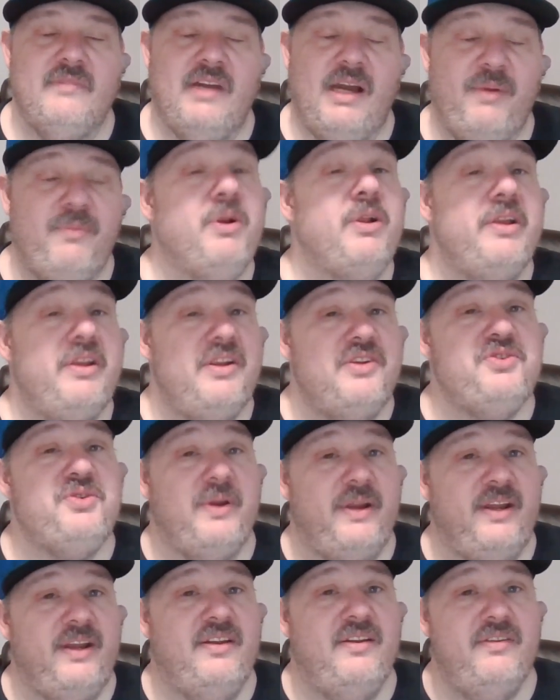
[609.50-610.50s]
I'm really
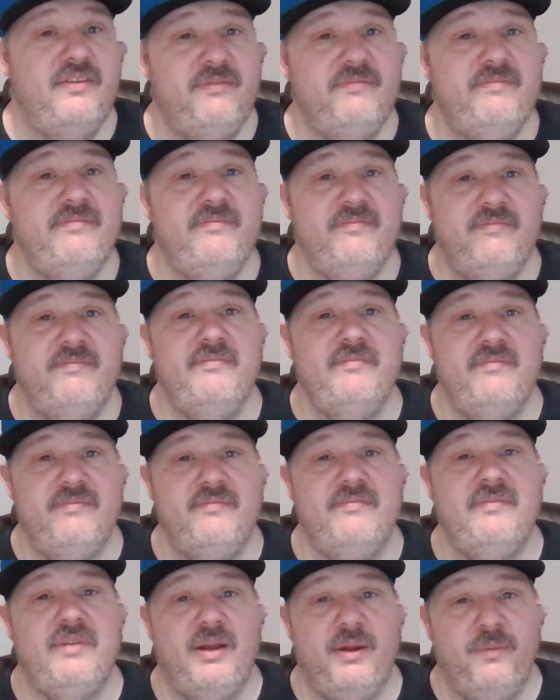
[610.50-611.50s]
intrigued.
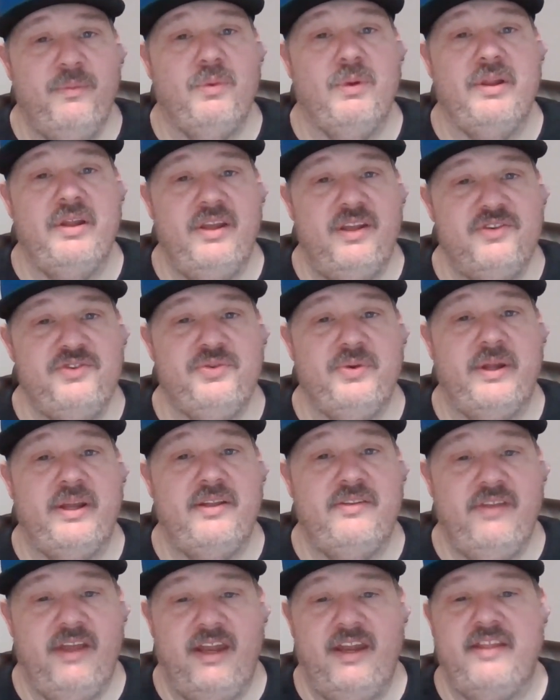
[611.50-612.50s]
I'm really
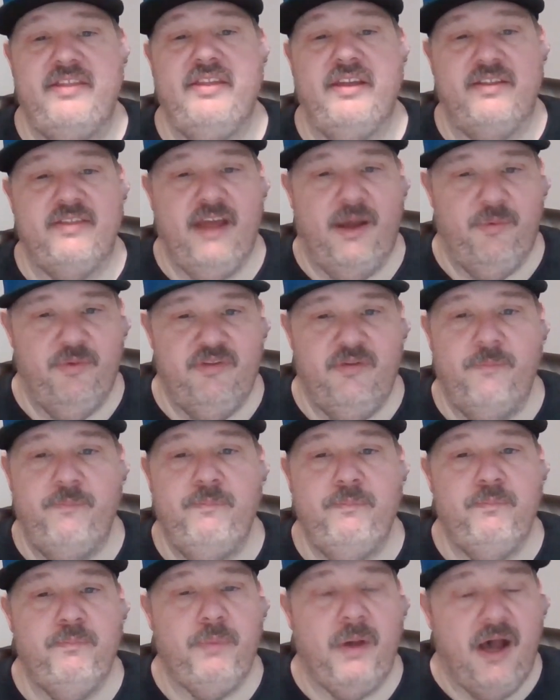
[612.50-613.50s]
intrigued. And I think that was a
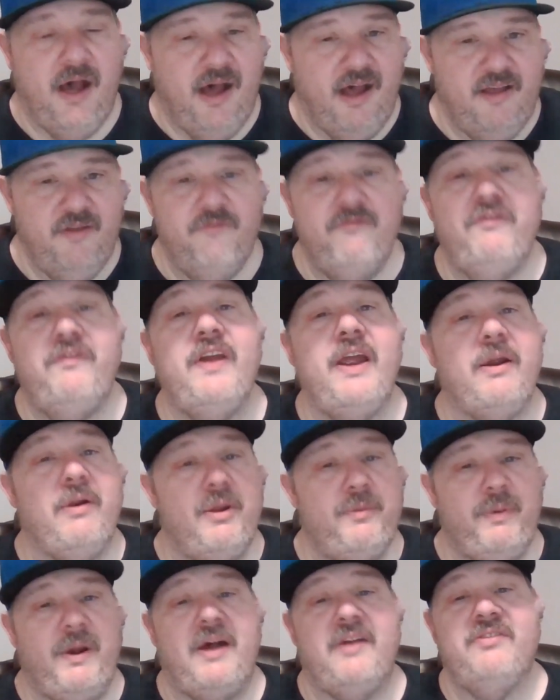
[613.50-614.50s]
very
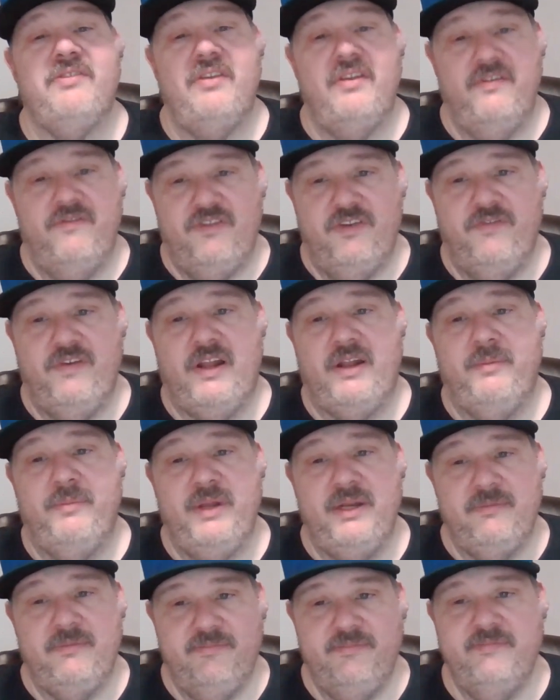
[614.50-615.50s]
positive
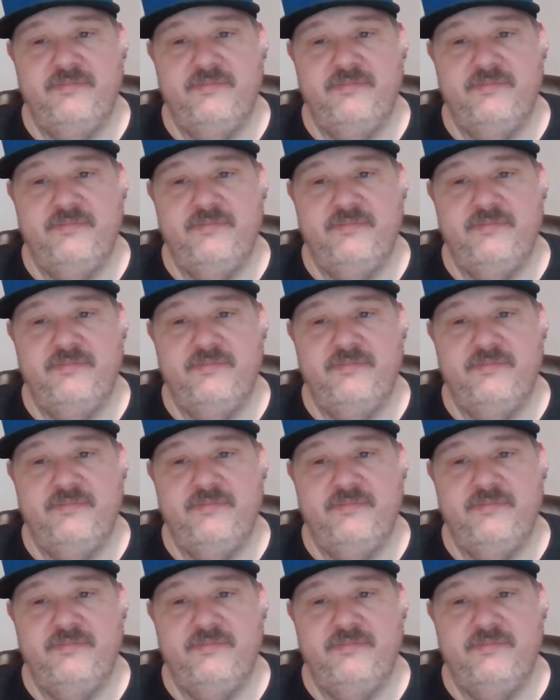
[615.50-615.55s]
development.